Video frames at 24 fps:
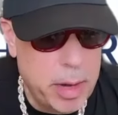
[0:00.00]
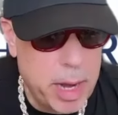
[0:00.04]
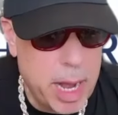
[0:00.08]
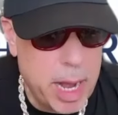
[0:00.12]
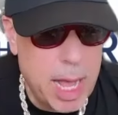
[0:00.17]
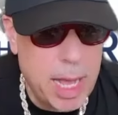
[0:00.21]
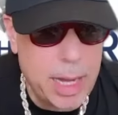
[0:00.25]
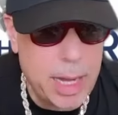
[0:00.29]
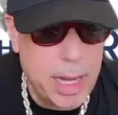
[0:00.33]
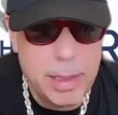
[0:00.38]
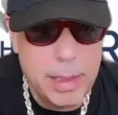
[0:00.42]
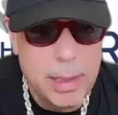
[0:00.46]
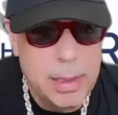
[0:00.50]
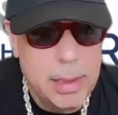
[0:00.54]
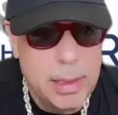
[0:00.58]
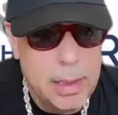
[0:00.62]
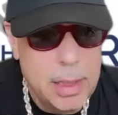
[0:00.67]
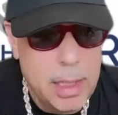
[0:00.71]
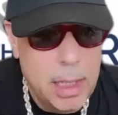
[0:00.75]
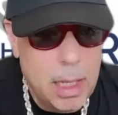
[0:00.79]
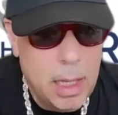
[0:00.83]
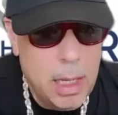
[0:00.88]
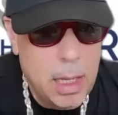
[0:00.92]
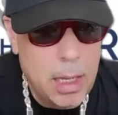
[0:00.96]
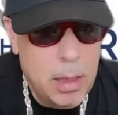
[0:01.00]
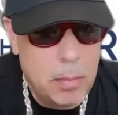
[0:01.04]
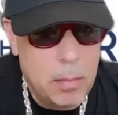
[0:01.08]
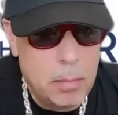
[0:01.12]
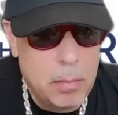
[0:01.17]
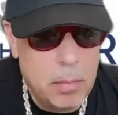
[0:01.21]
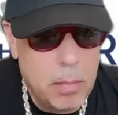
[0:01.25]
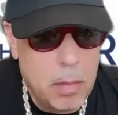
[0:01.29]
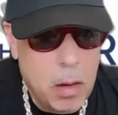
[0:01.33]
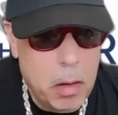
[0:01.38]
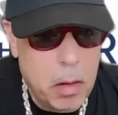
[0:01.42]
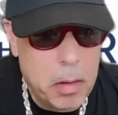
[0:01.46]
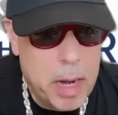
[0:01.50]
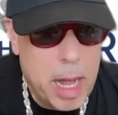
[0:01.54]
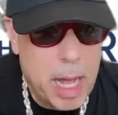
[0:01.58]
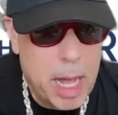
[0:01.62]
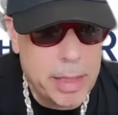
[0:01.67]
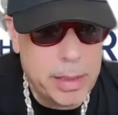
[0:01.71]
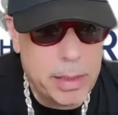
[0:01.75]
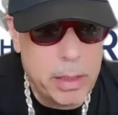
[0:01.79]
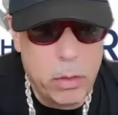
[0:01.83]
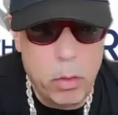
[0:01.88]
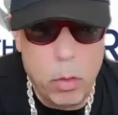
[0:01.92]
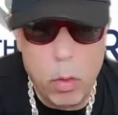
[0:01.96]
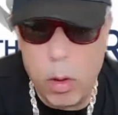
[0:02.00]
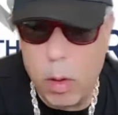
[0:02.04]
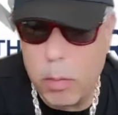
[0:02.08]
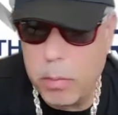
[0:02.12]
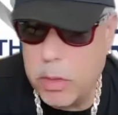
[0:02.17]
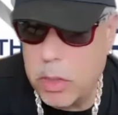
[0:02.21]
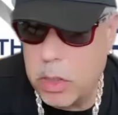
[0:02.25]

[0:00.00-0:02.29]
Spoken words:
not the norm.